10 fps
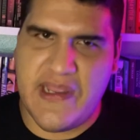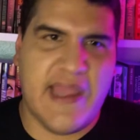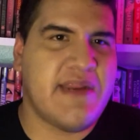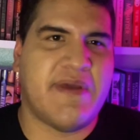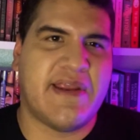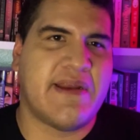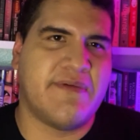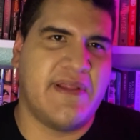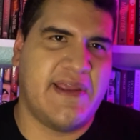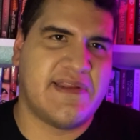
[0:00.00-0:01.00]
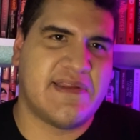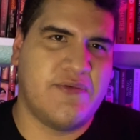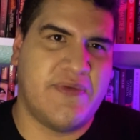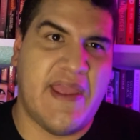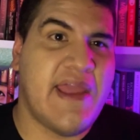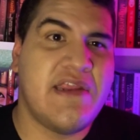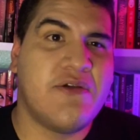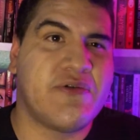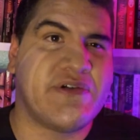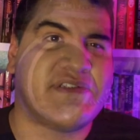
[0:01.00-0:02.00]
anybody can relate, with any
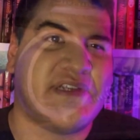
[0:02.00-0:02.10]
horror